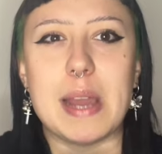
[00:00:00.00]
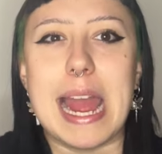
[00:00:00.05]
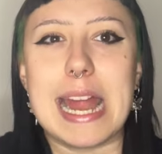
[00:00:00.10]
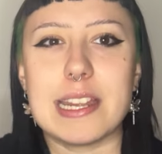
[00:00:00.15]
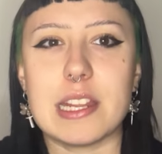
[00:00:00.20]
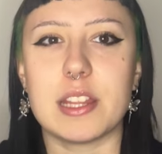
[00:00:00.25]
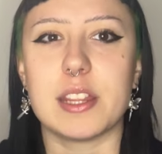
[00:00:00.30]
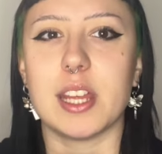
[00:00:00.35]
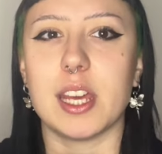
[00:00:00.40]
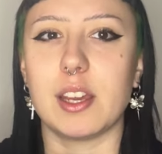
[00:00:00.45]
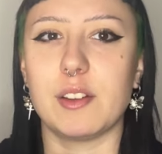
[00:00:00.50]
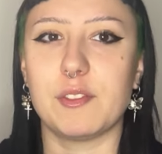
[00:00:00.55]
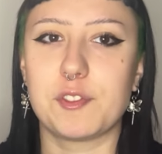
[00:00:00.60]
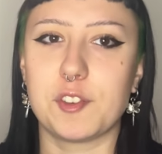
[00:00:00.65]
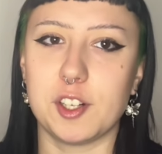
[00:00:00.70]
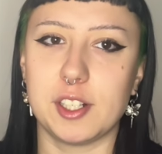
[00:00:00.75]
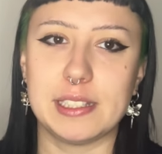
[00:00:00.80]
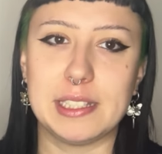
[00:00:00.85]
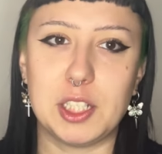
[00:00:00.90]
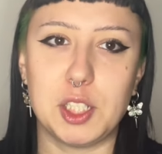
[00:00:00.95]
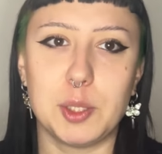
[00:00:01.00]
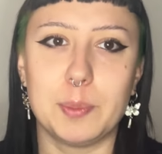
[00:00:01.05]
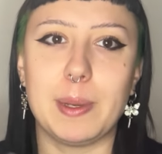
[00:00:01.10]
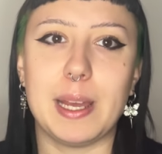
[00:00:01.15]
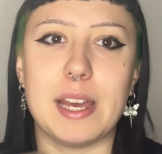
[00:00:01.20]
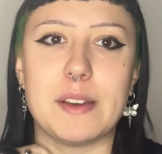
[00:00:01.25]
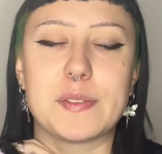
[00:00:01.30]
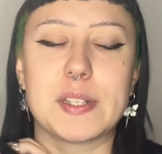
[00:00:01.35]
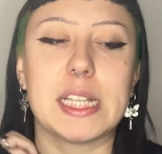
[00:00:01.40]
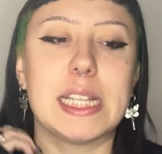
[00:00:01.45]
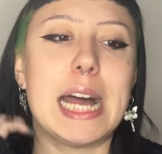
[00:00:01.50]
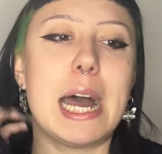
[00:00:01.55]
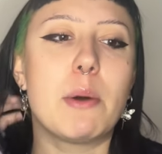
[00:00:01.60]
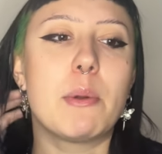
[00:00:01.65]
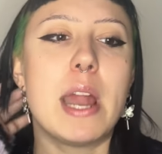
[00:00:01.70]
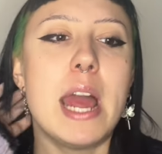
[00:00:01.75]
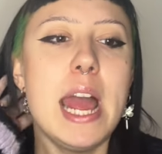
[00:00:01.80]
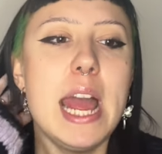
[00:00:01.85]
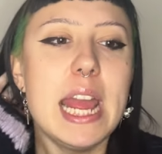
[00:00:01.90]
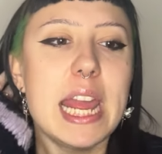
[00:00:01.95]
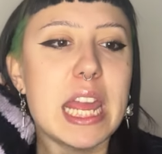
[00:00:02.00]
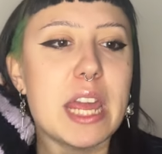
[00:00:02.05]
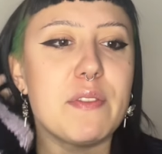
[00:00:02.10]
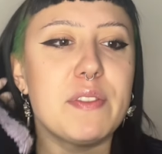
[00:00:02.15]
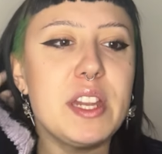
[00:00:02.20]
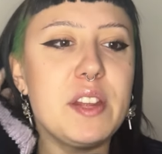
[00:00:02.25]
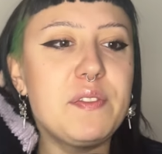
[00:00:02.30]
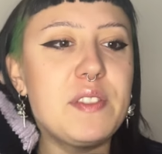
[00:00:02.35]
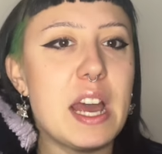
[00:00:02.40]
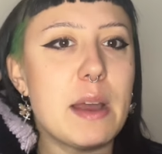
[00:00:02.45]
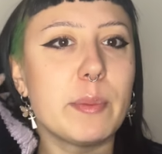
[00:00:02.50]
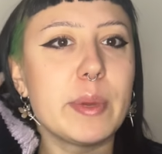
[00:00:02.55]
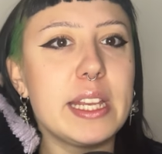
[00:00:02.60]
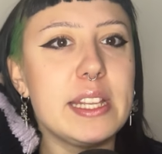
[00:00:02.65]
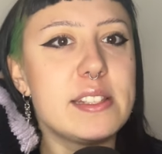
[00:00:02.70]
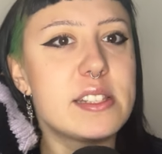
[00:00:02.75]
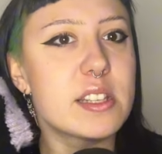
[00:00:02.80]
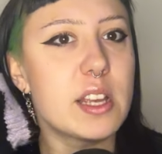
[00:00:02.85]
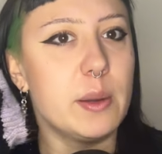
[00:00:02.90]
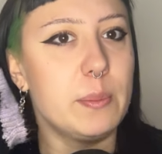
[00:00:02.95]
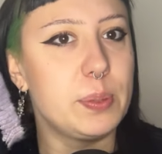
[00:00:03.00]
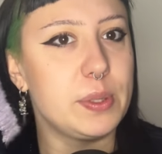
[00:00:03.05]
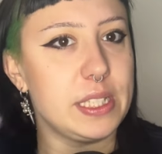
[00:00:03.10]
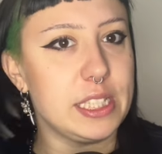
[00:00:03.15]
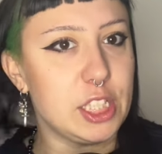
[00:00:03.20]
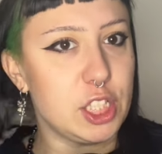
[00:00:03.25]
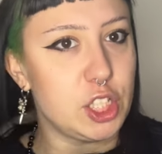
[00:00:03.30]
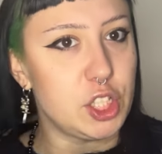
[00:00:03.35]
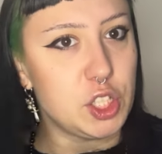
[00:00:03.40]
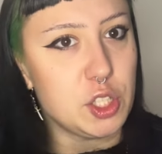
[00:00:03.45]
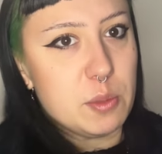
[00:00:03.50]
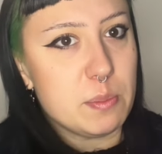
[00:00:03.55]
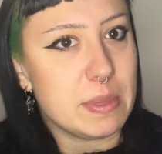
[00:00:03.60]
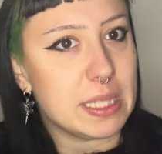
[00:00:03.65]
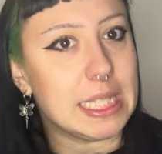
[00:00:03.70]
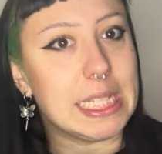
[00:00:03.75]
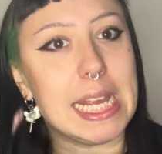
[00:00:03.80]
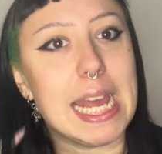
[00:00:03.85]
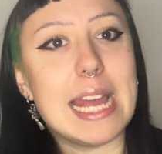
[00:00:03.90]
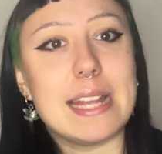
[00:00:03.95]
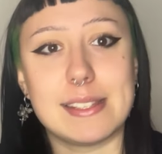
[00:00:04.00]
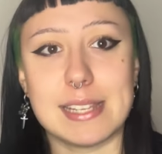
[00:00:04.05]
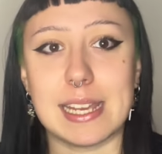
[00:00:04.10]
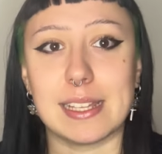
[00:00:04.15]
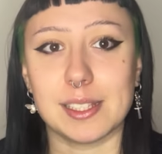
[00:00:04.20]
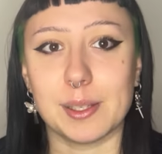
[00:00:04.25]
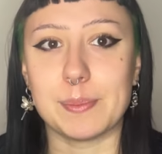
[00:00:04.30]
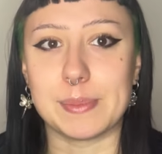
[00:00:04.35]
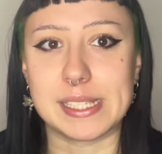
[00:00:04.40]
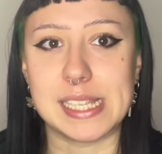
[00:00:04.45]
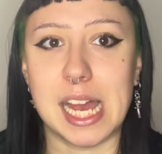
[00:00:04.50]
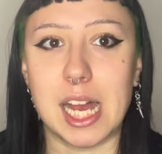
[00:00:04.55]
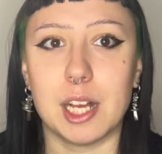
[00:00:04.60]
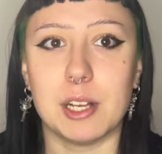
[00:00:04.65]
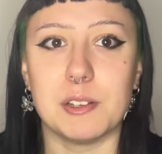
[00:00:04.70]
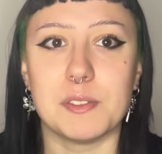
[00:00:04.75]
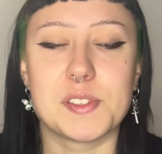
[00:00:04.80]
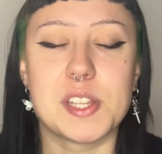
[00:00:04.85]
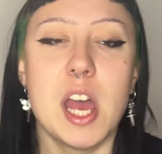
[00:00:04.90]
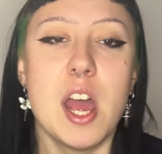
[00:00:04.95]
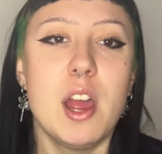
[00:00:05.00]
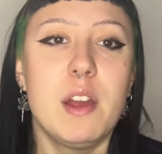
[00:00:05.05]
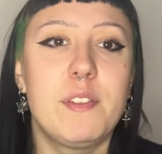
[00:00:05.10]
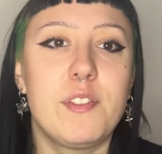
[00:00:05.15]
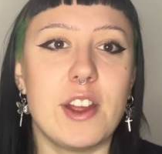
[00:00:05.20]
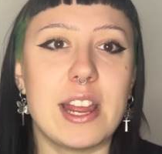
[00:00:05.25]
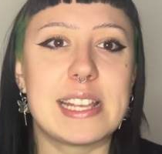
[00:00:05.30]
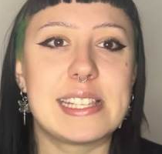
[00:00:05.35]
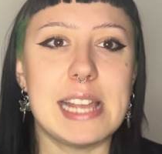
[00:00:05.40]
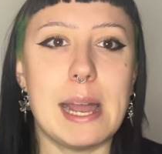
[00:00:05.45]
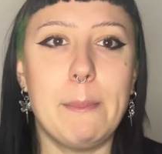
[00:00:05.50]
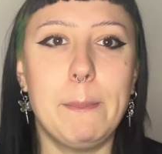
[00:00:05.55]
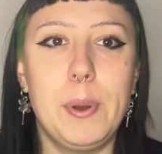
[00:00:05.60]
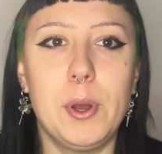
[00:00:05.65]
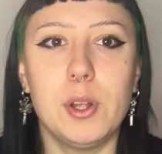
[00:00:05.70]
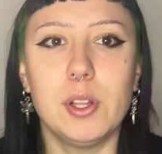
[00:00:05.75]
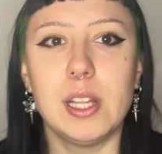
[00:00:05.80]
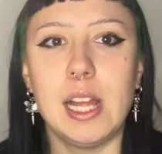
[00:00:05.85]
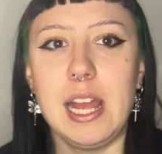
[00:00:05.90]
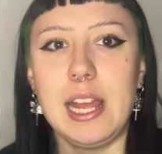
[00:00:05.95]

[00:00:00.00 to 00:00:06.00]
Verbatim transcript: anything for a little bit of clout, even if that means completely humiliating themselves. For example,